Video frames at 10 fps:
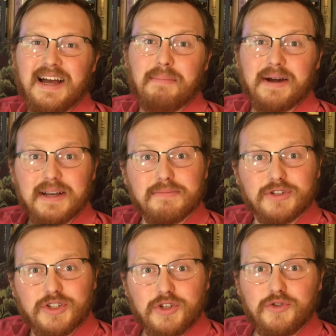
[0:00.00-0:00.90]
My number
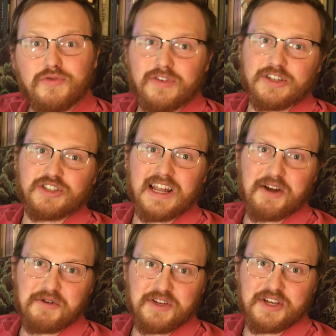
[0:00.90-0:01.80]
two fish that I
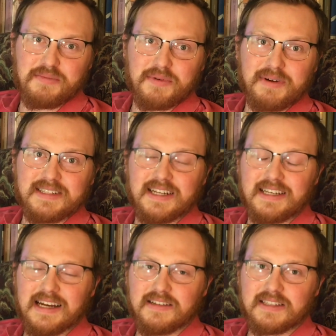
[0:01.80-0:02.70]
would keep in my
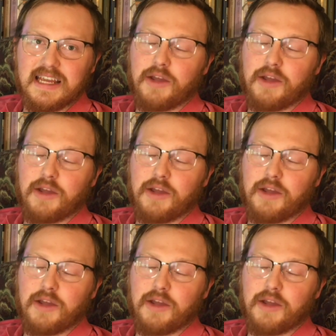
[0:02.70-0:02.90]
10-gallon tank,